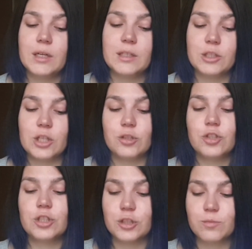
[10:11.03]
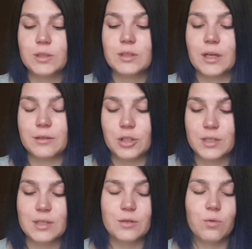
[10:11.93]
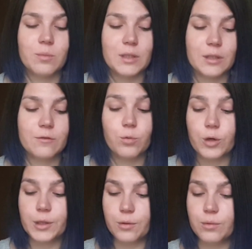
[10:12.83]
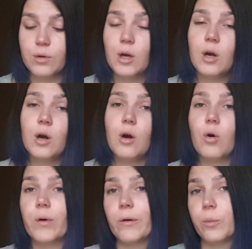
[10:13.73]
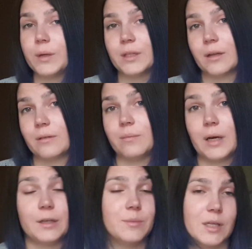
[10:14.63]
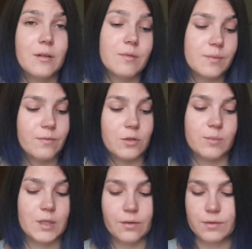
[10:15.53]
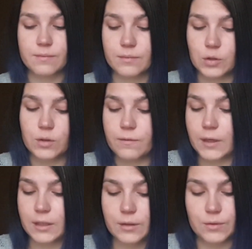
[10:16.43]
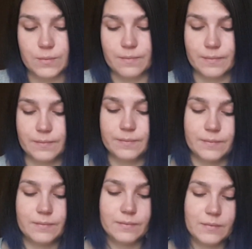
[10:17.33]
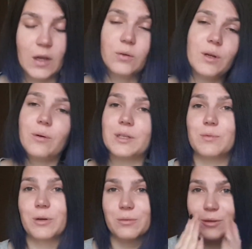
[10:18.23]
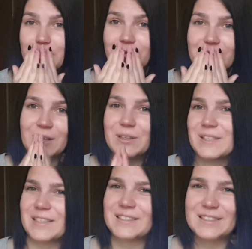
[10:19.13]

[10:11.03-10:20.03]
The judgment and justice will be done for you, or it will be done by themselves, for themselves. Who the fuck knows? Oh no, I swore in one of my videos.